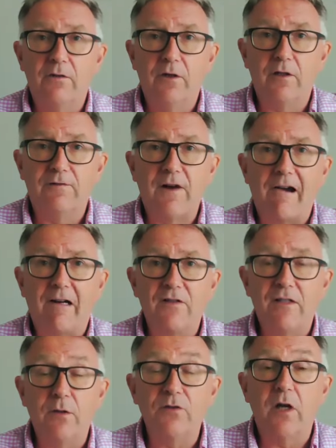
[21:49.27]
that
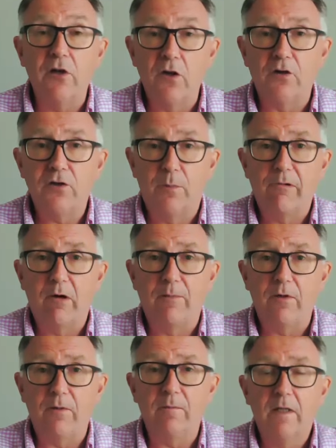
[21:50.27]
varicoceles are not a
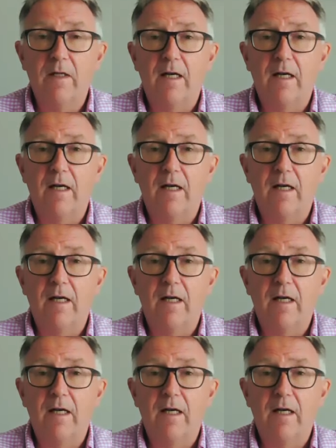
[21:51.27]
problem.